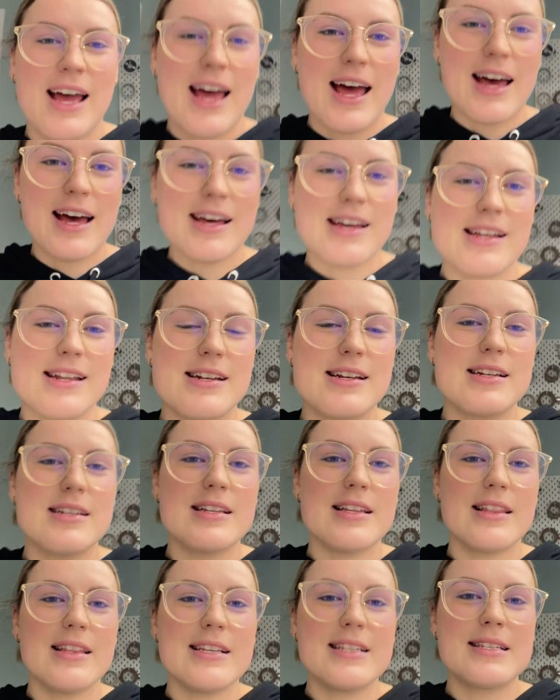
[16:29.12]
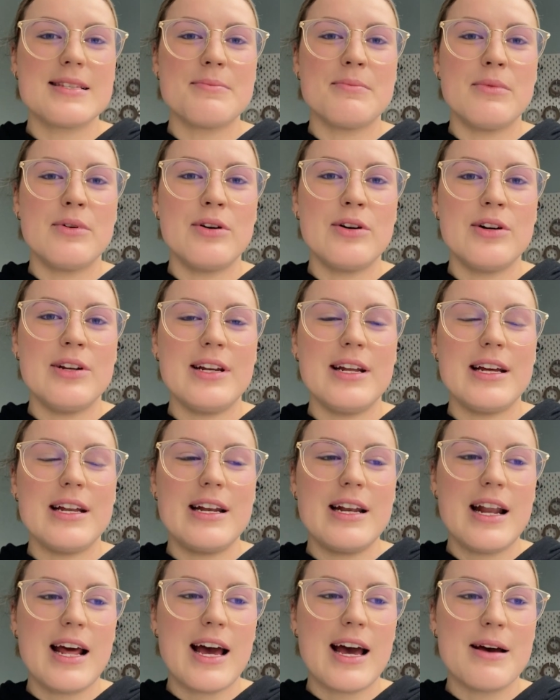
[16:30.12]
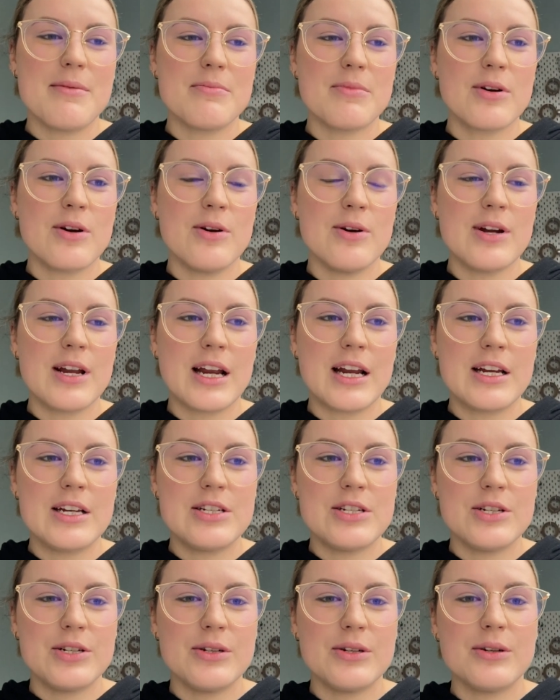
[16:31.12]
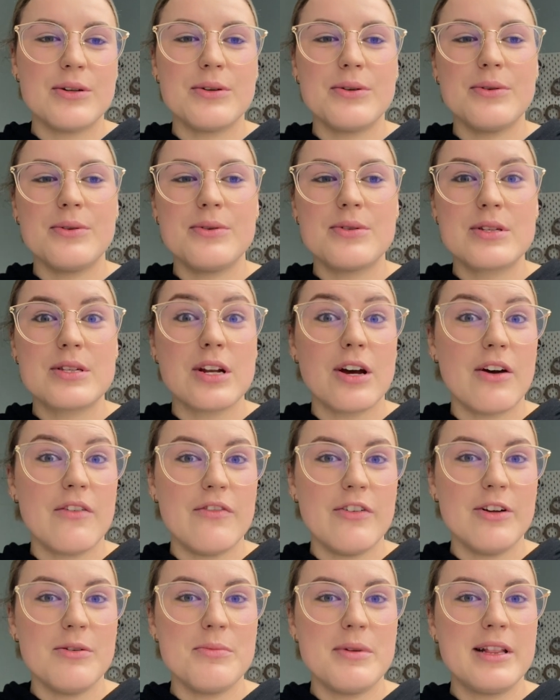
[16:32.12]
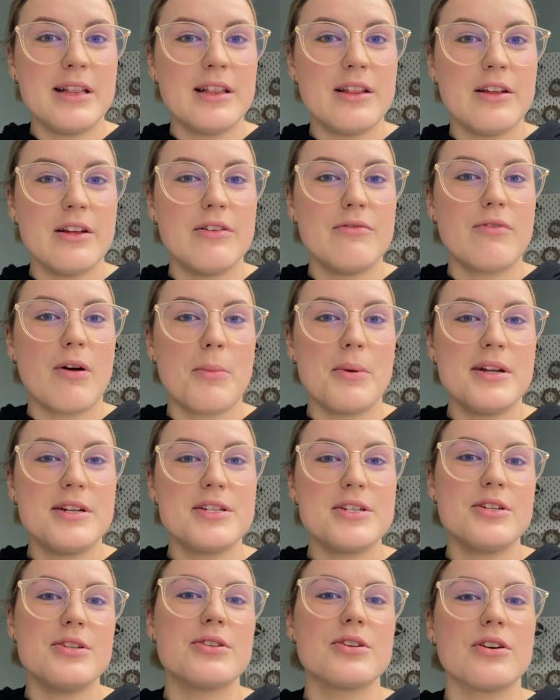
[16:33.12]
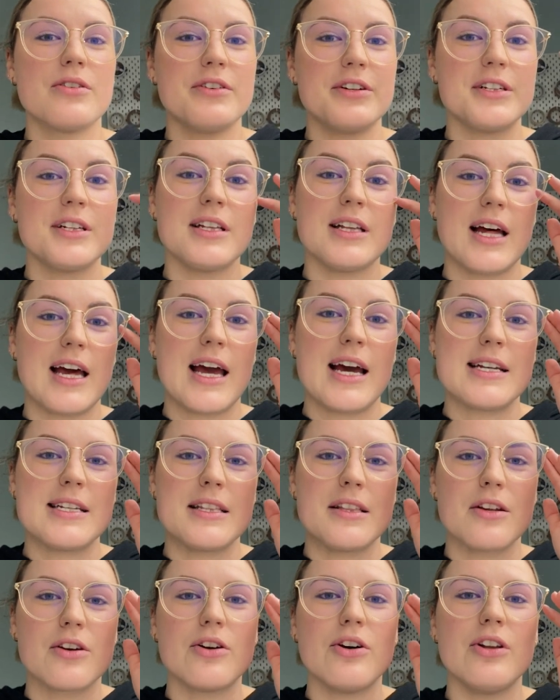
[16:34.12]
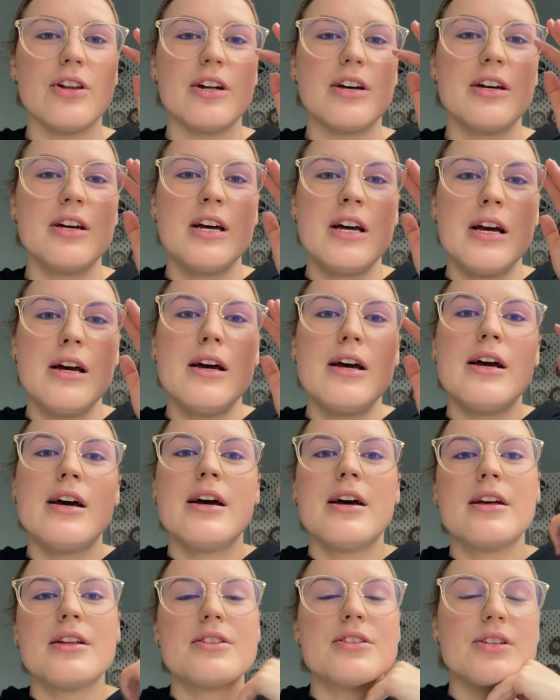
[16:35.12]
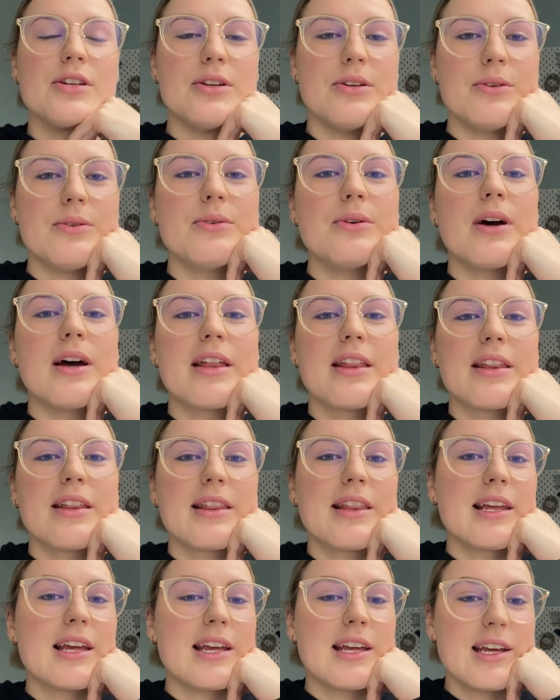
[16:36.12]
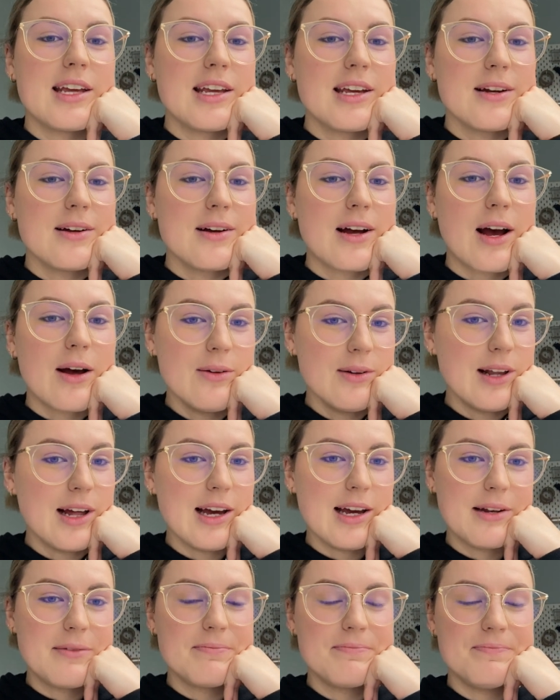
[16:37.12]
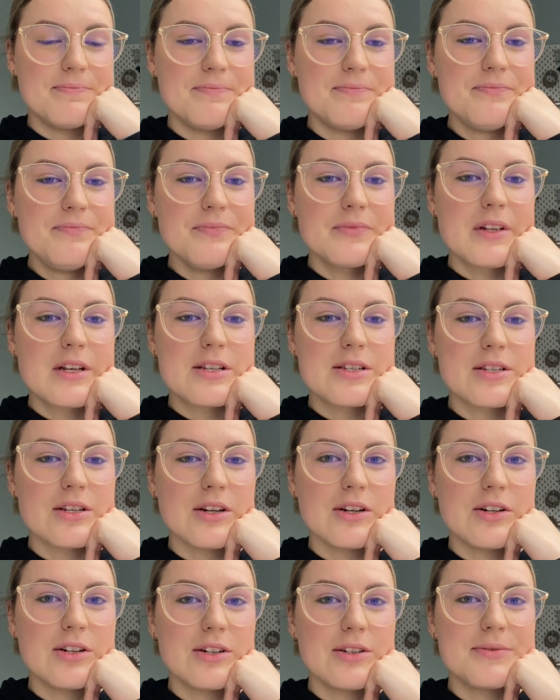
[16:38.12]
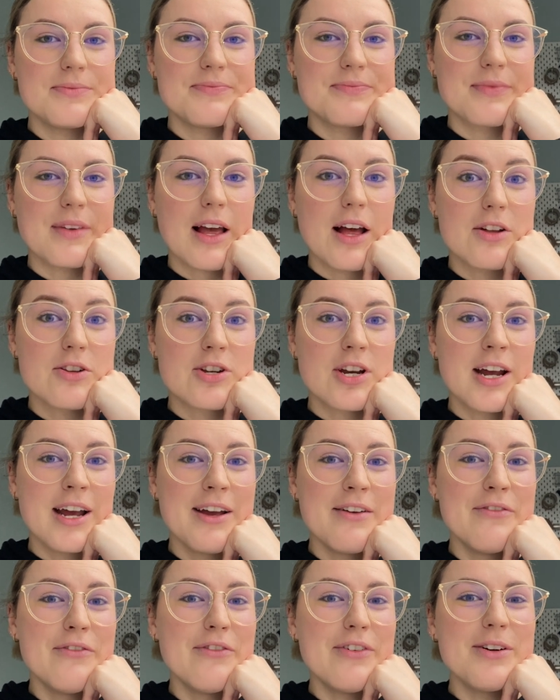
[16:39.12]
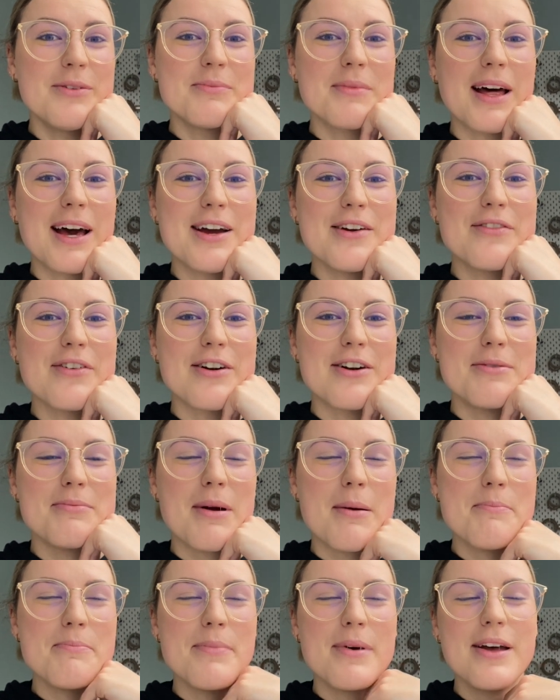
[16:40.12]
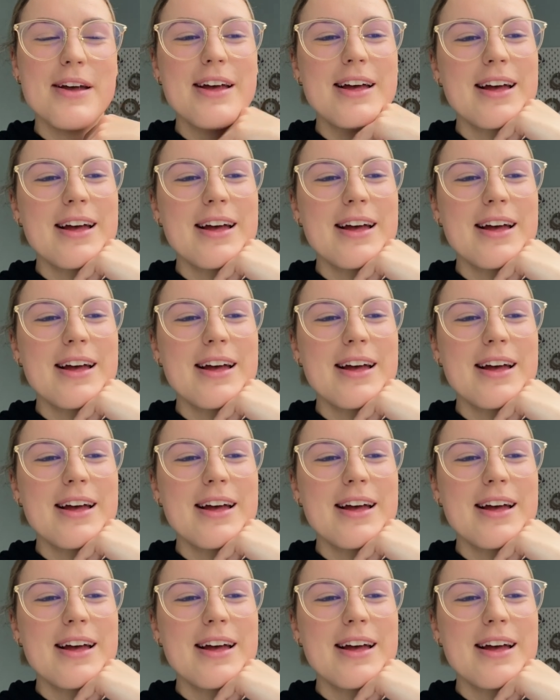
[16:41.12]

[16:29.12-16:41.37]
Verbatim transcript: and this morning I'm going to start filming the rubbing tutorial, like adding the colour to the outline, so I'll try and film that if I remember.